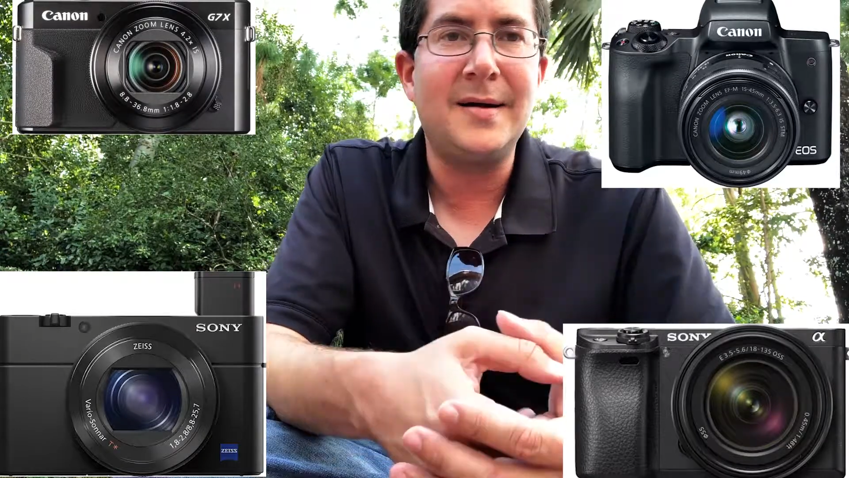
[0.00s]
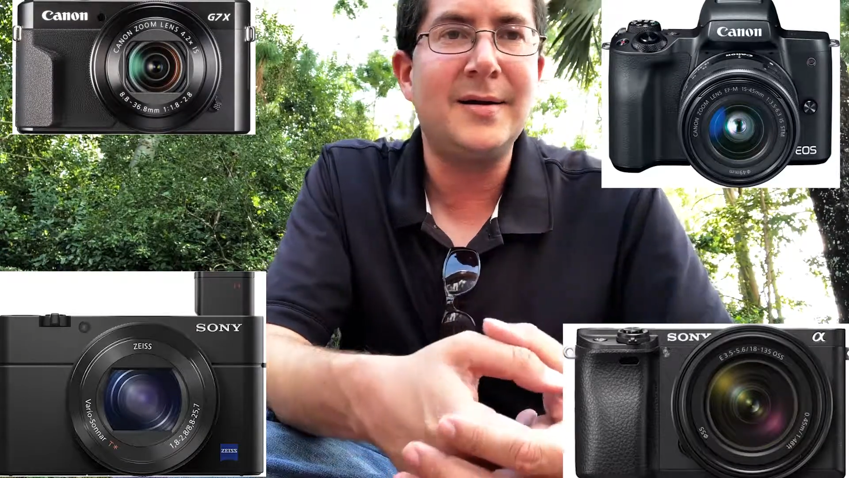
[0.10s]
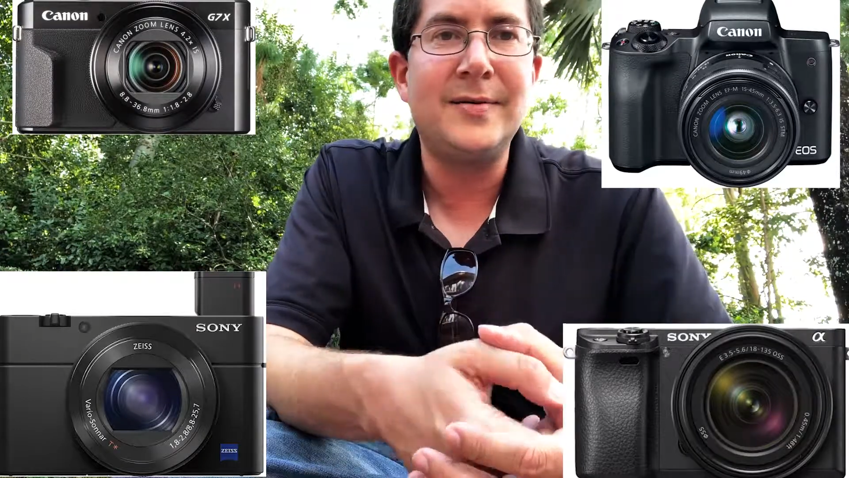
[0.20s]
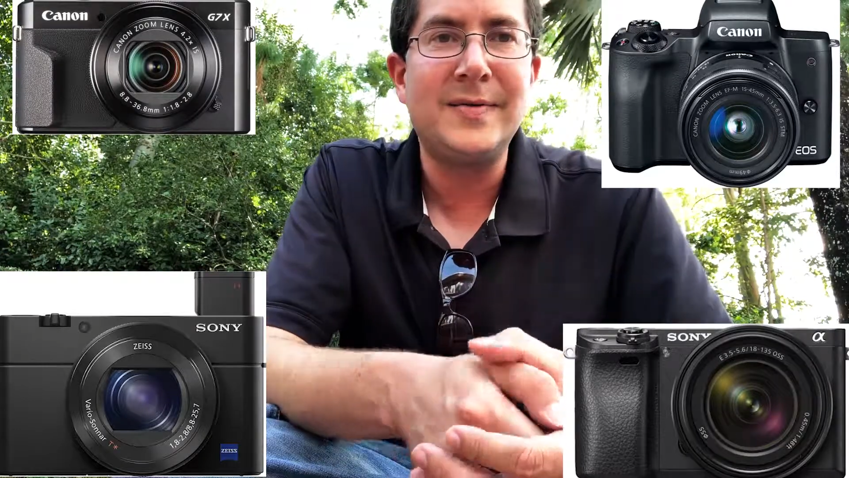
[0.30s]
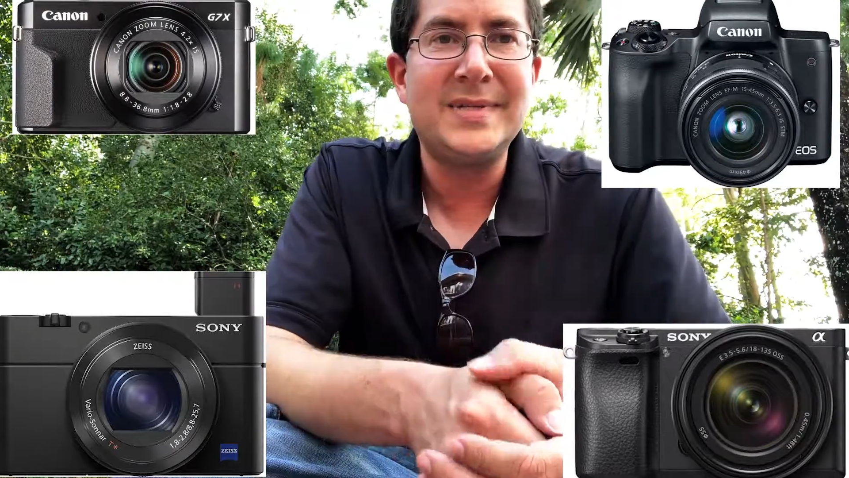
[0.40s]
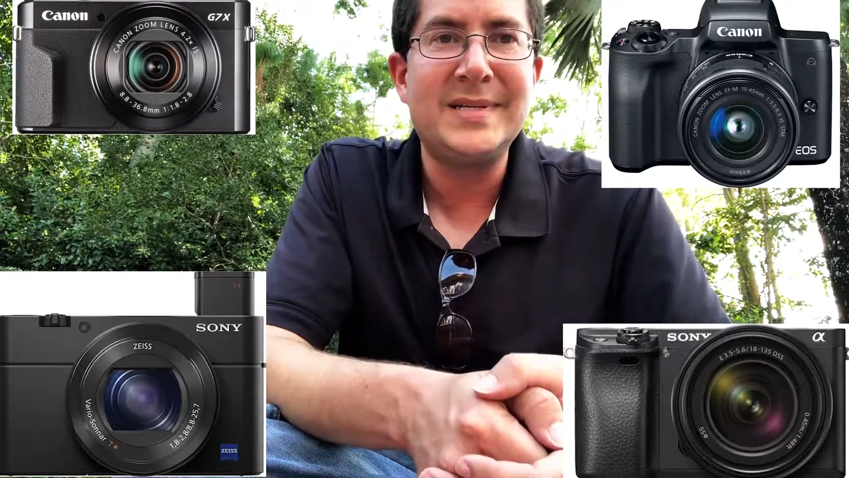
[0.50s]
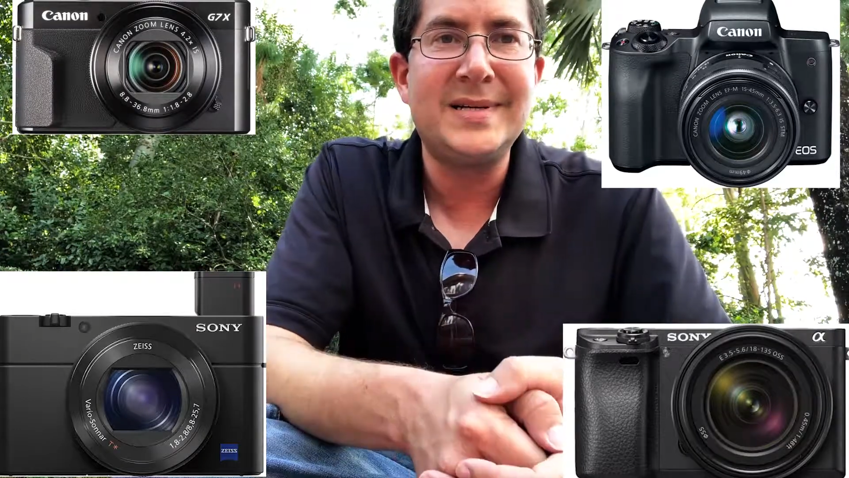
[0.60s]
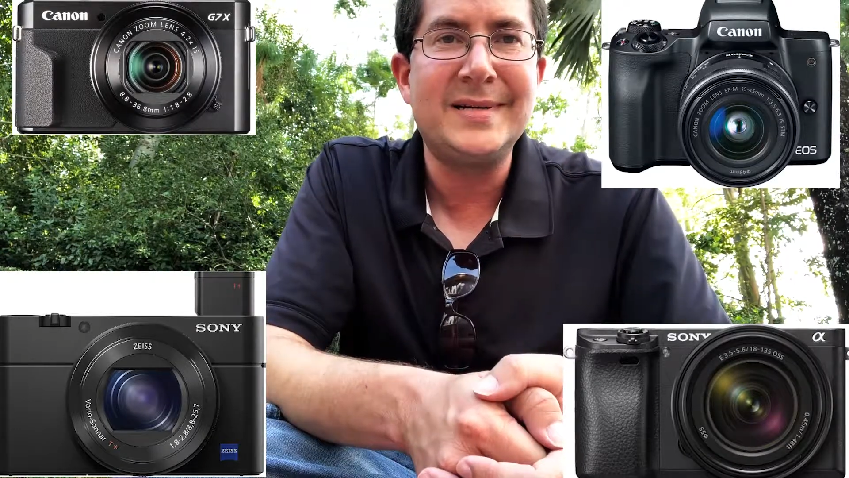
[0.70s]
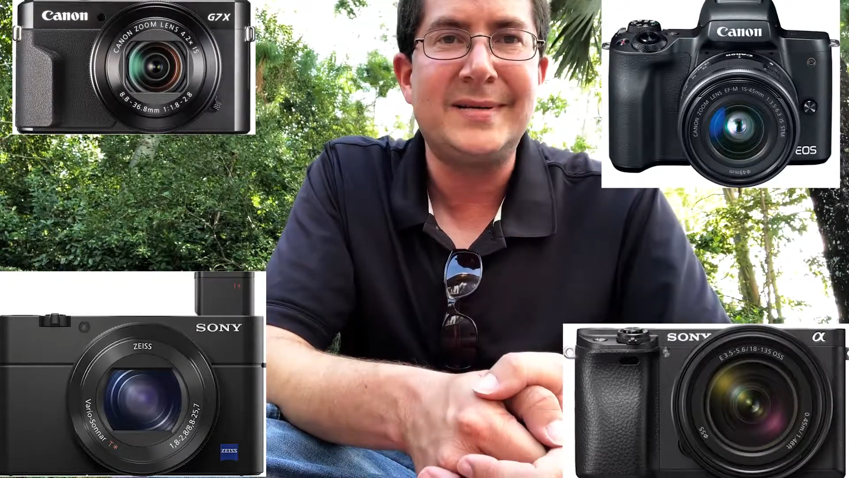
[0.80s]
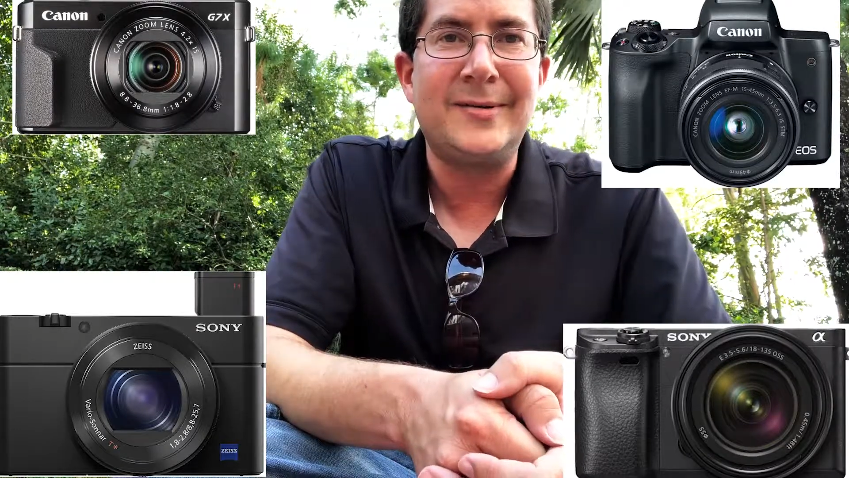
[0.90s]
don't know what to
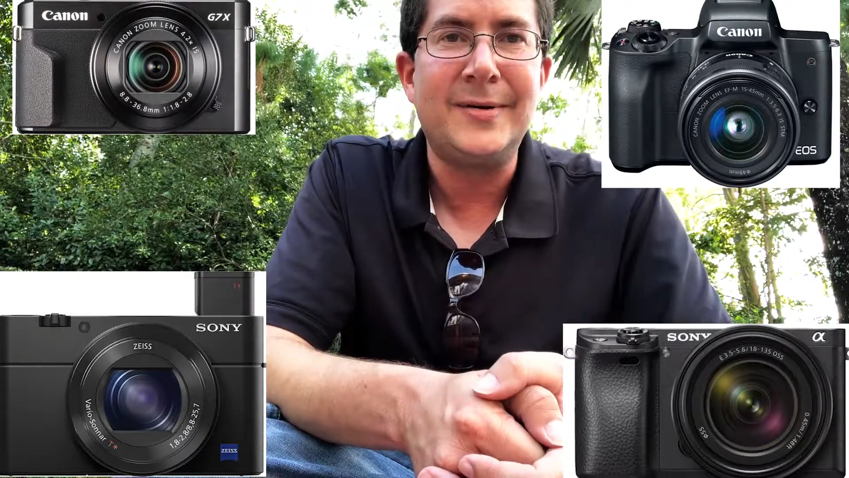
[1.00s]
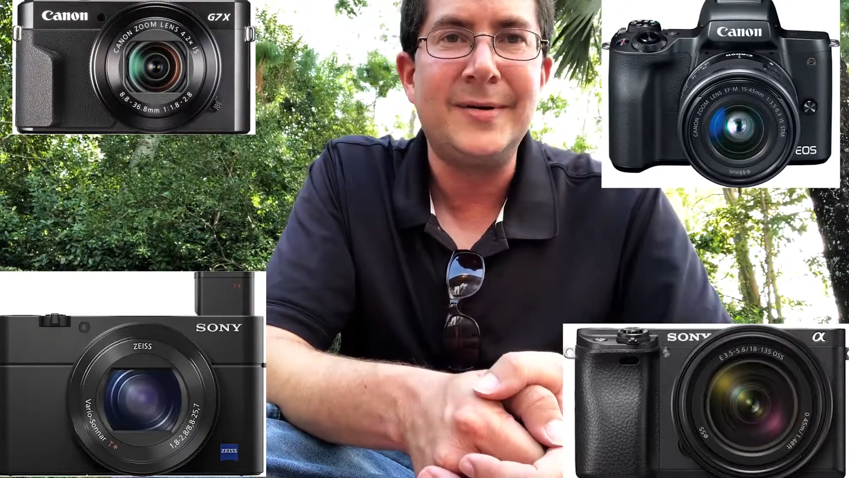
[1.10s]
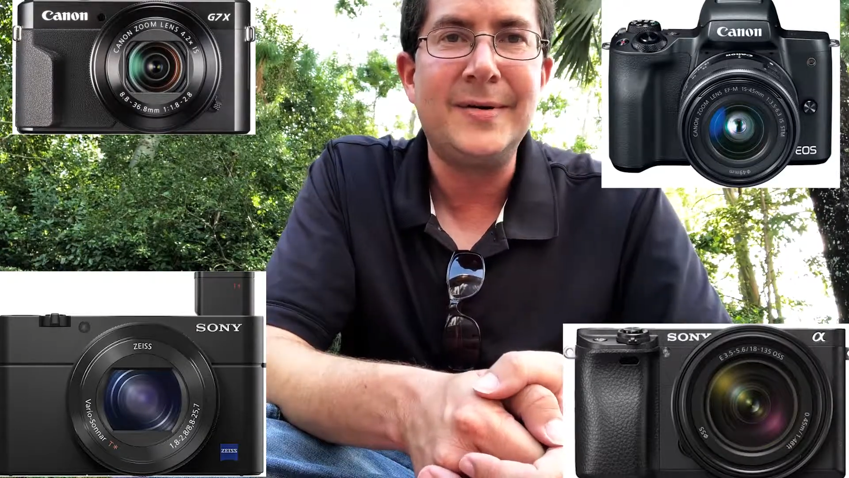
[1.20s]
do.